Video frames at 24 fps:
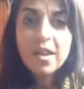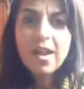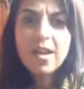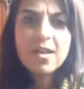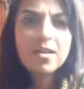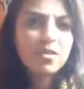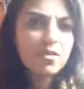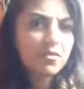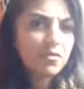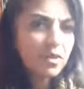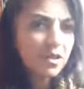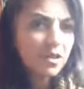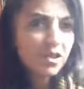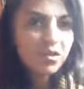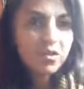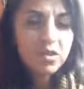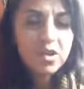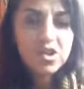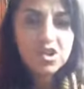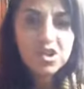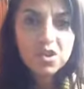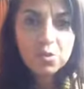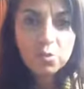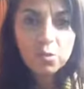anger,
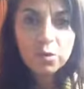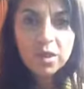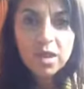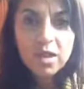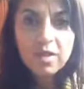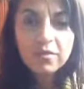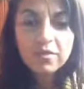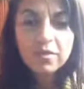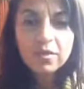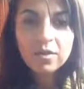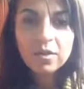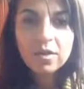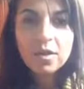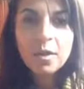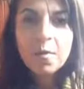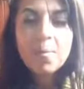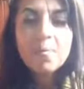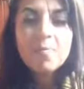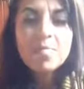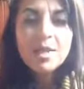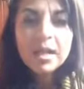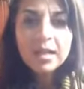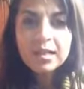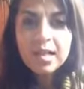frustration, whatever,
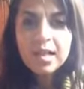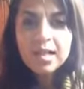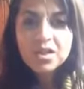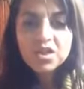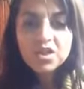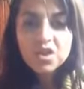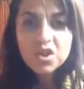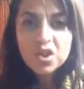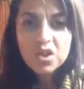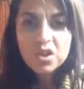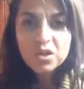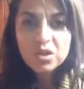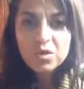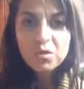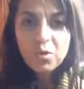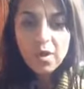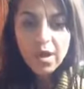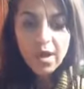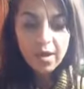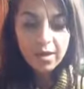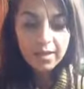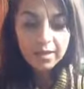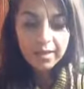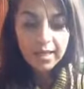let's turn
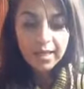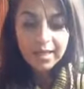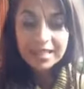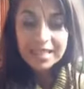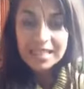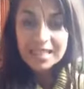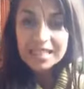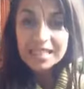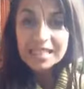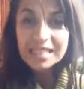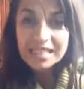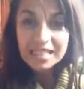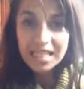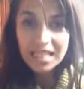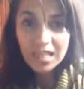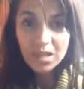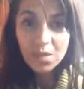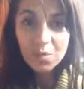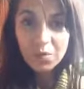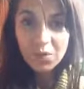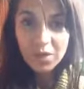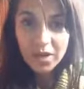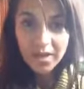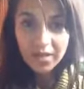around and let's
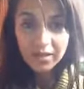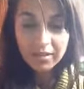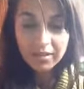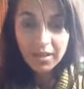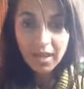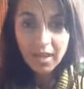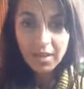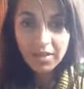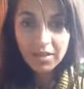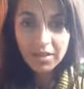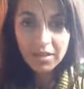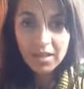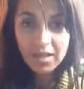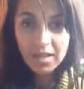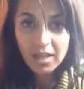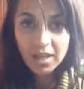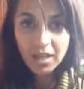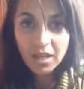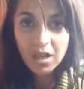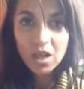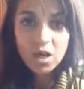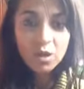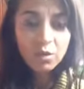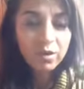celebrate that
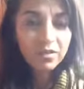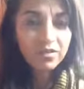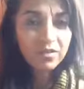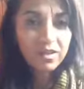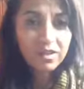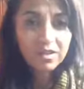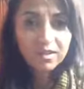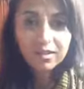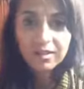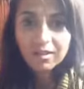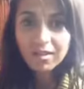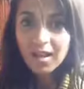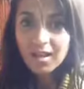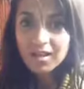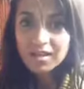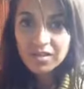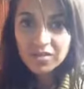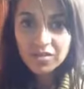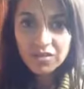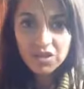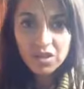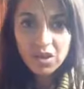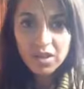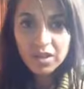thing. We've got a glass
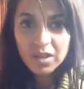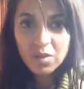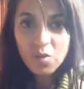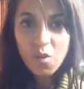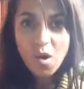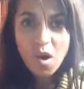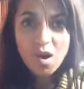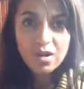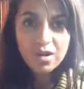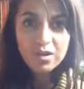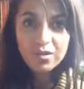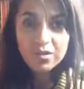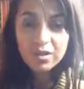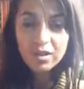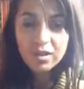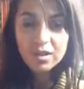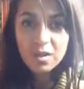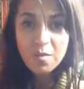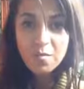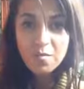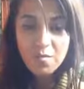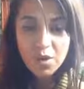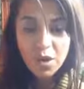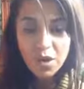of Johnnie Walker and then
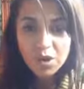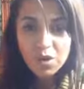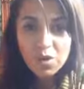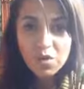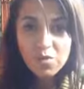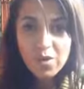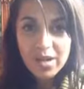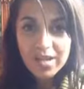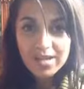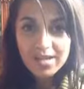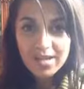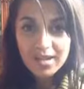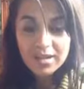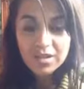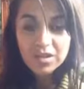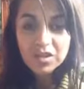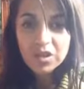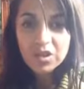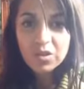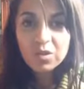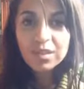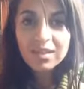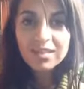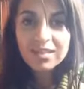the bottle right next
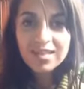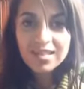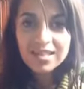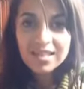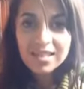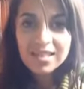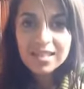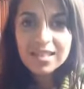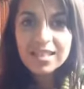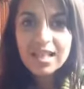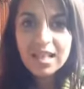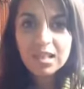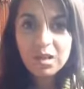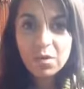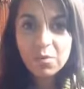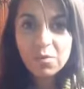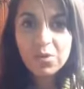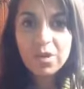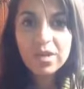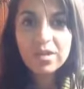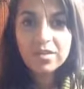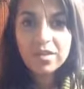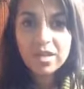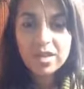to it. Let's
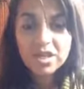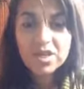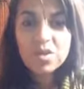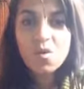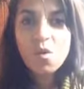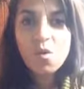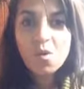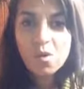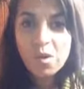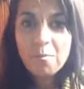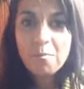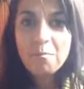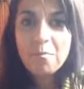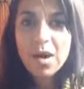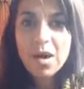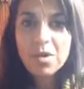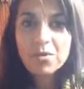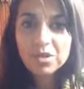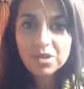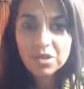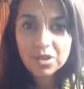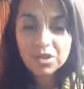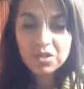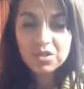celebrate that you're
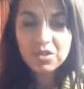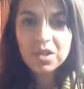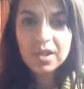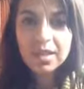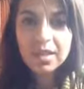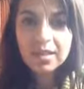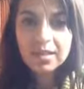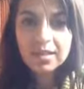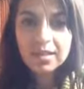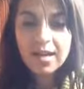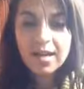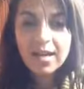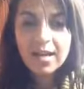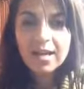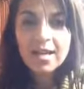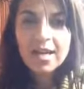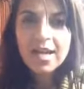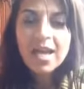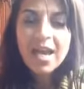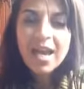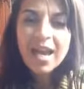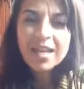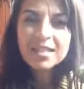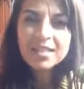about to drink that.
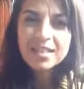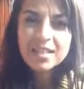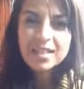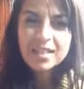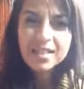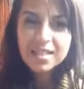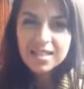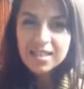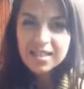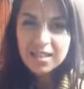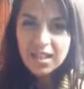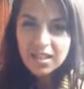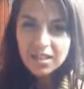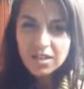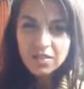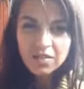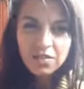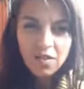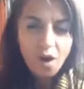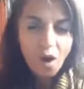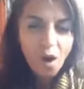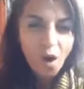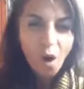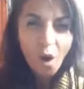And instead of
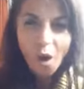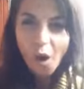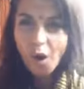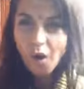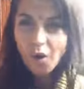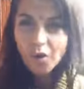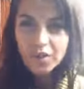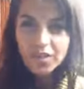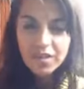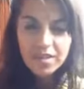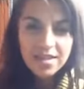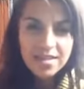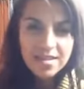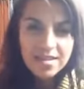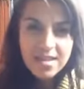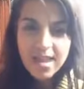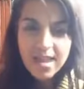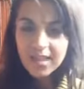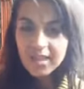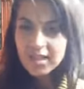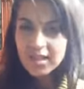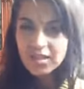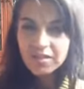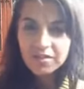all the
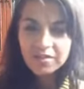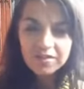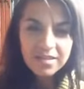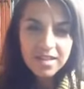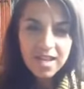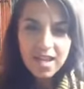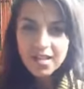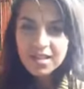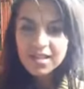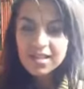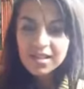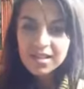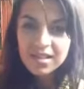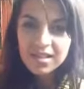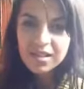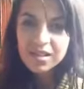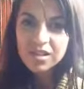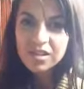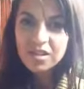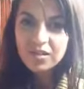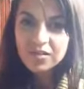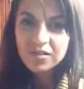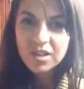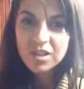negative, nasty
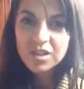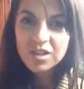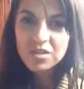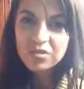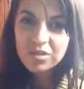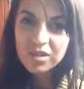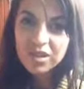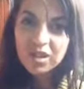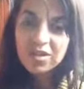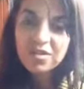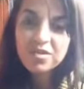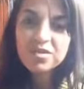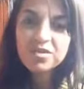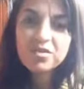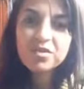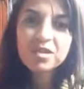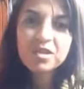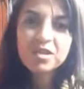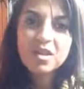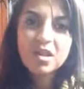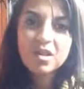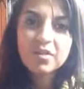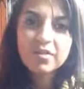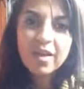stuff that you tell
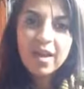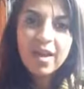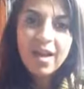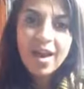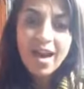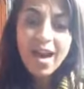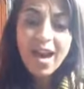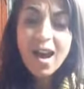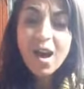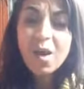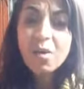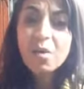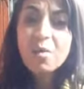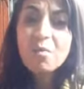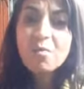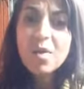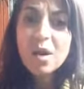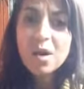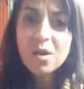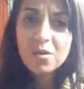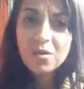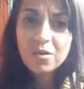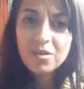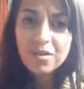yourself, how
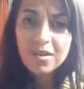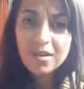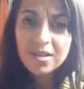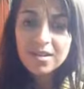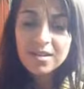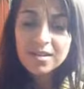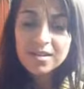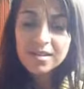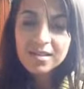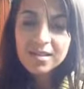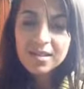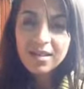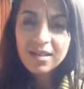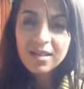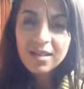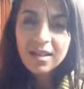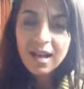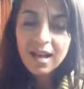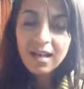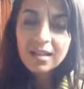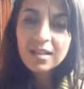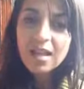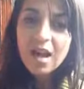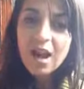about this?
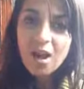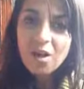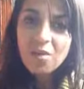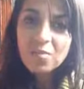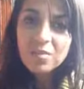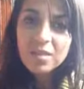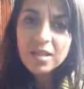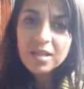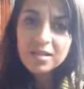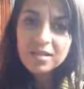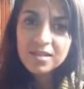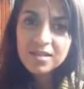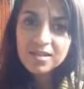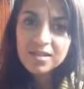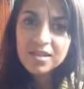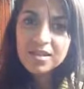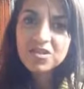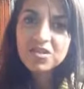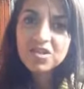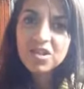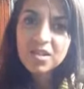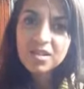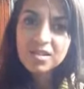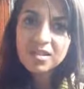Allow me to
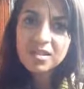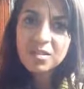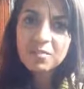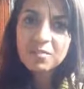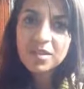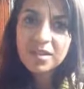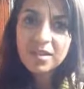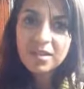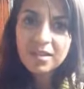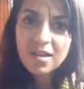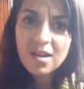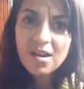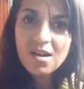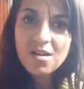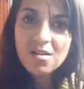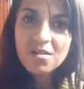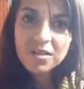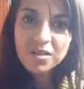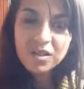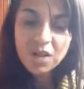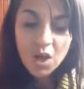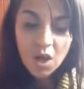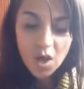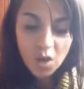suggest something
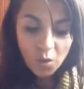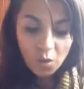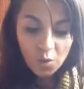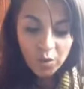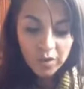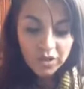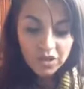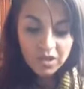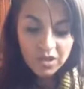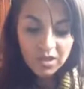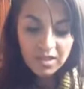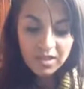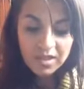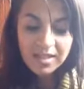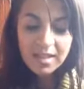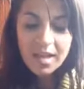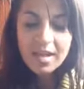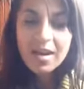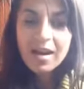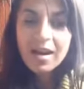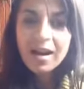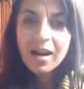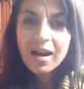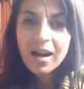else, which is
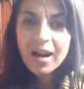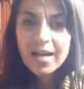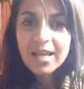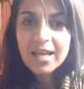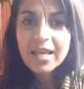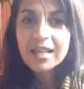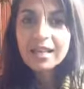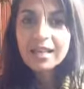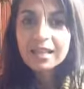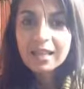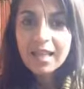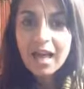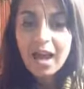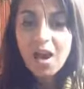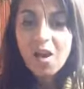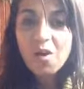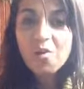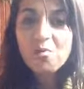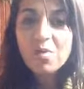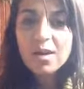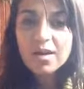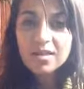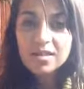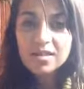I allow
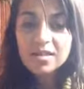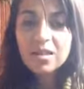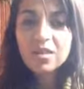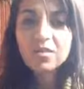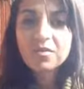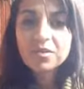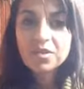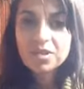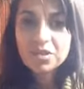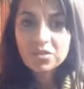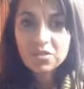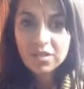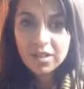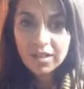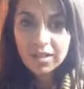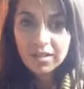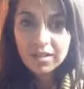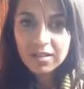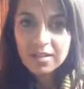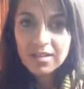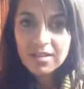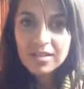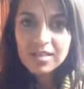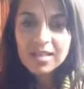myself to drink
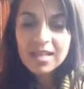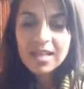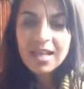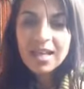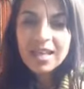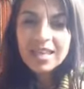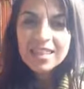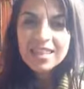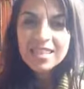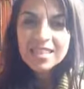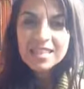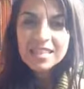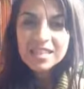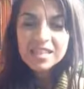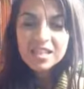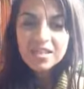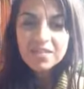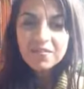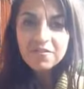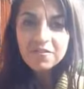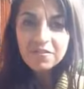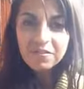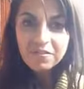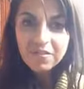this. This is
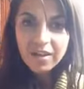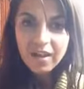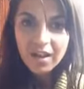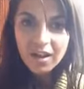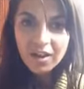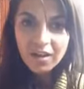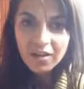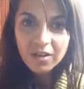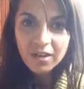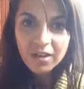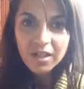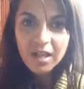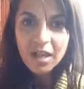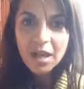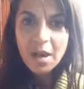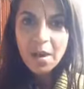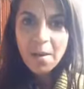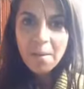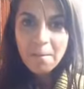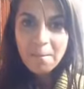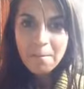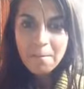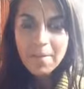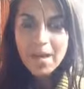the very
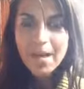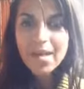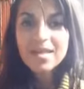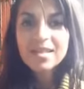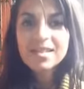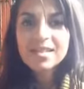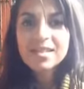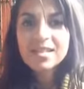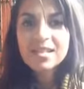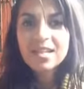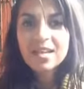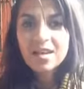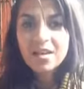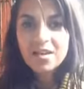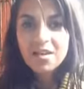best